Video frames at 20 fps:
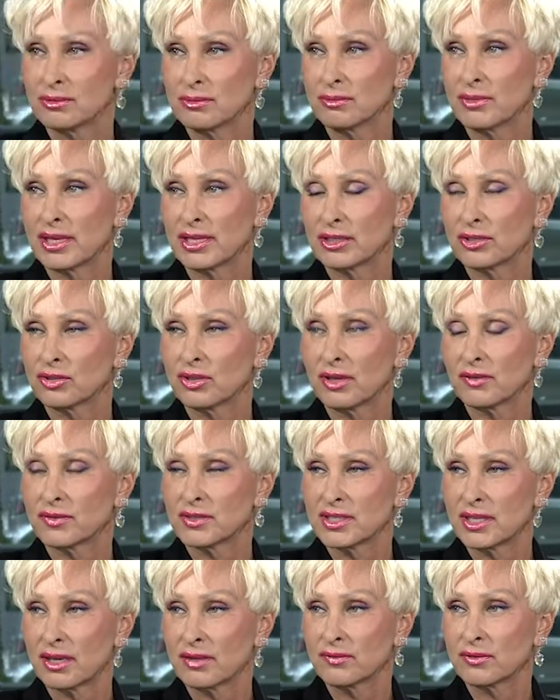may not have
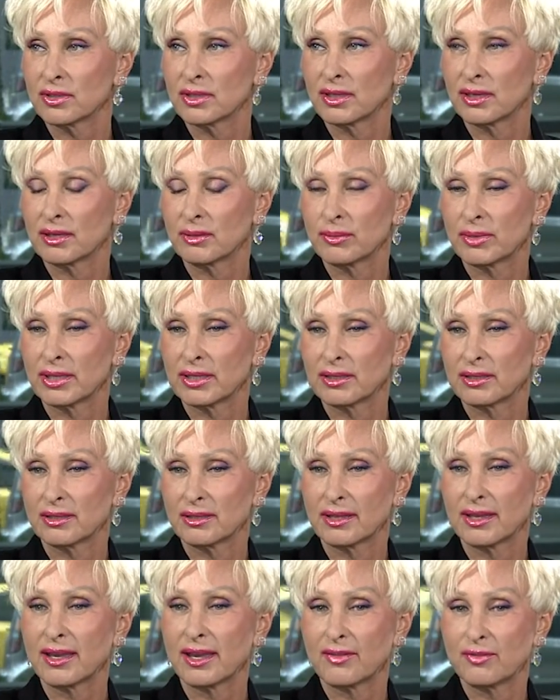time for that, but
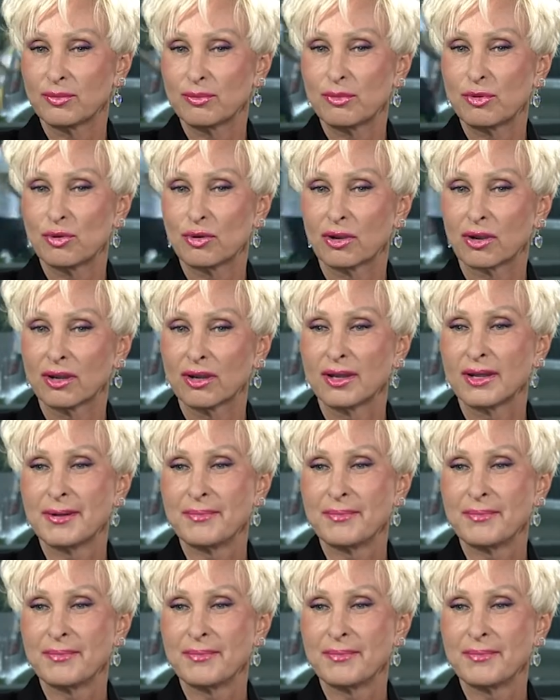they have more,